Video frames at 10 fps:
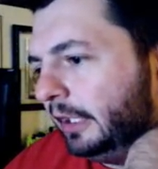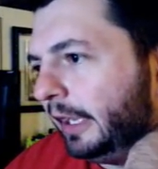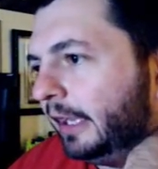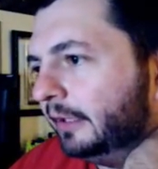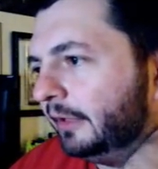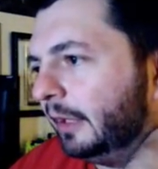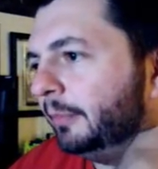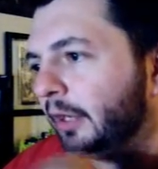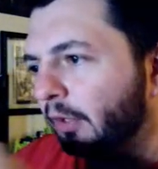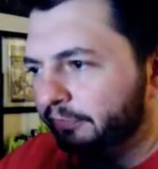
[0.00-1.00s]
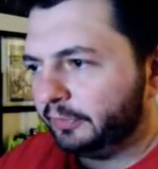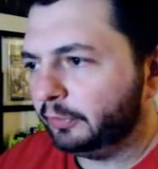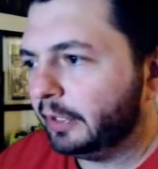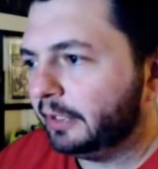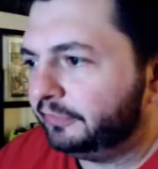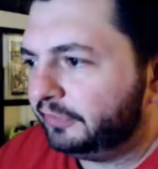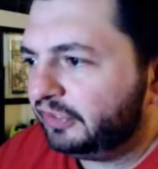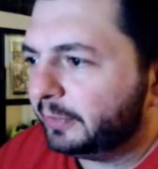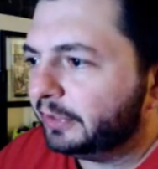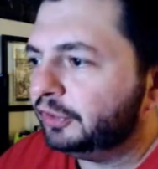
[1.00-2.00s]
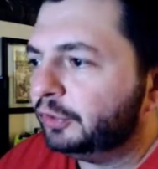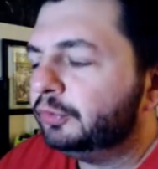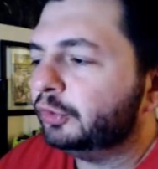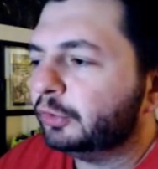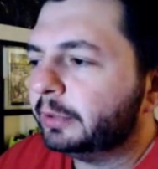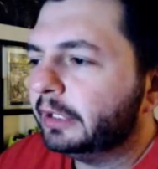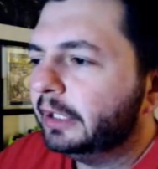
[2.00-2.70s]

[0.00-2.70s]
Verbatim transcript: and uh, but also uh, Siegeman YouTube.